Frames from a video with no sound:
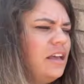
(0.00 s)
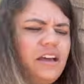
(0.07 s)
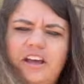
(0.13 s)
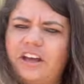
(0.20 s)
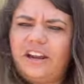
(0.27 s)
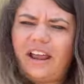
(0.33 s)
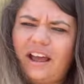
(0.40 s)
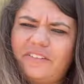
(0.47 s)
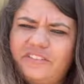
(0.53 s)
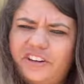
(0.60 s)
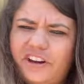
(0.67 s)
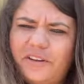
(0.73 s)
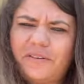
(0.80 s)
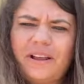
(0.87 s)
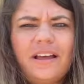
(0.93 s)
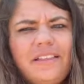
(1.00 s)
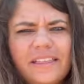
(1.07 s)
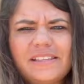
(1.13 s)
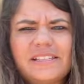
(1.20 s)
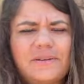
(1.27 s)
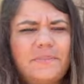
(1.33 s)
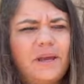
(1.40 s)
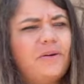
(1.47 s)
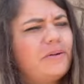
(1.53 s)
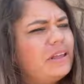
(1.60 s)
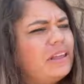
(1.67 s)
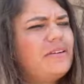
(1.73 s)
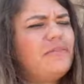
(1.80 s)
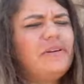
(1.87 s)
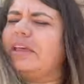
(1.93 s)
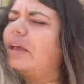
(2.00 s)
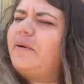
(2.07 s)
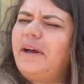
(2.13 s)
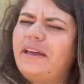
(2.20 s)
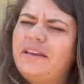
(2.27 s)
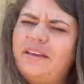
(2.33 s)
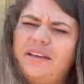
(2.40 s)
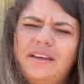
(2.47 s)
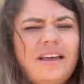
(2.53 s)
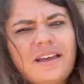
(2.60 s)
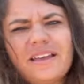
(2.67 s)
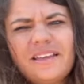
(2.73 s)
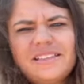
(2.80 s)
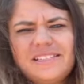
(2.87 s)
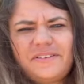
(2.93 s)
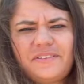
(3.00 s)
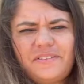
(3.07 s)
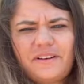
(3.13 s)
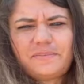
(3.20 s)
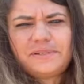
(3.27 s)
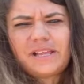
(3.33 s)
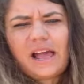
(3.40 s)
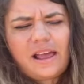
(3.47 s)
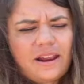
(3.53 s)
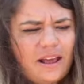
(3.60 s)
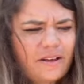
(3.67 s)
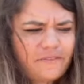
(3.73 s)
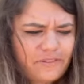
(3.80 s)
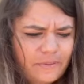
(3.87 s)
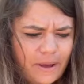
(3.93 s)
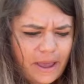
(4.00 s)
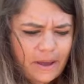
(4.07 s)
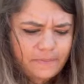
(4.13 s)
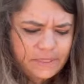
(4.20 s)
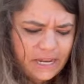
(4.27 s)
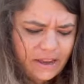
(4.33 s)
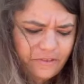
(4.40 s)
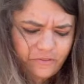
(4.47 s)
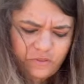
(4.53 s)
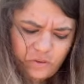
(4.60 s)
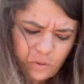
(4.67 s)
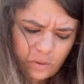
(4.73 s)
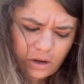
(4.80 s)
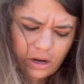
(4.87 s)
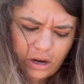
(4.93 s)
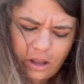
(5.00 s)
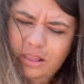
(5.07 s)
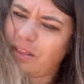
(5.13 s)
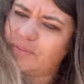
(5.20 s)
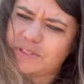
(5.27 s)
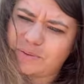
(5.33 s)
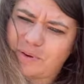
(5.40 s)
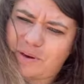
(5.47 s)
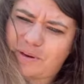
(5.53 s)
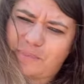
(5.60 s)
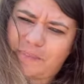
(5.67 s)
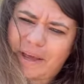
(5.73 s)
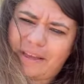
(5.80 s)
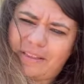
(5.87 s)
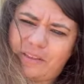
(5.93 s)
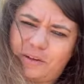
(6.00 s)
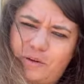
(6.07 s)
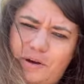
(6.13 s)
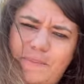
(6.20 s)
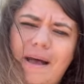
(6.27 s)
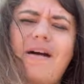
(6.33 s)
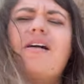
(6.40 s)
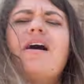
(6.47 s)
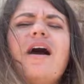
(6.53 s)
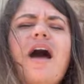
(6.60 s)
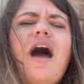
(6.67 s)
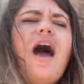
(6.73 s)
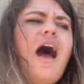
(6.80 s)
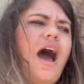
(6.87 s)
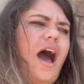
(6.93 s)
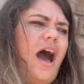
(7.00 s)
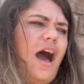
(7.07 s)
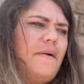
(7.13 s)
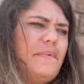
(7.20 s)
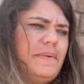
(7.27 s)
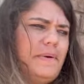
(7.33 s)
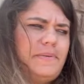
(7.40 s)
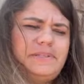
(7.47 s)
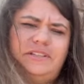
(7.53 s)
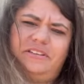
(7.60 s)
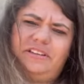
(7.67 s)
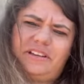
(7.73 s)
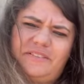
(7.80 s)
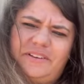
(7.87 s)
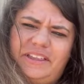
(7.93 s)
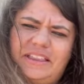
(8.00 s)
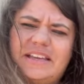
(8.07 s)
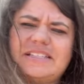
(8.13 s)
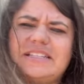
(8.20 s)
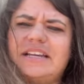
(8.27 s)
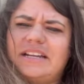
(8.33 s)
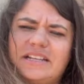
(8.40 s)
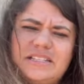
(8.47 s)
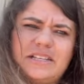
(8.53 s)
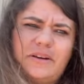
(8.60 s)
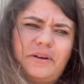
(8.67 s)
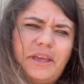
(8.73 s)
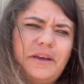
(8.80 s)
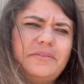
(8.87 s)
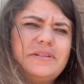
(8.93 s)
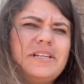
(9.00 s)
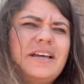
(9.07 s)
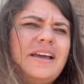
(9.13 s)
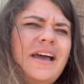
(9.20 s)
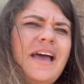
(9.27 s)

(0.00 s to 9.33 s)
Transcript: Good afternoon. This is going to be a really, really quick 75% of the way update for Love is a Rogue by Lenore Reads. I'm absolutely loving this. It is so cute.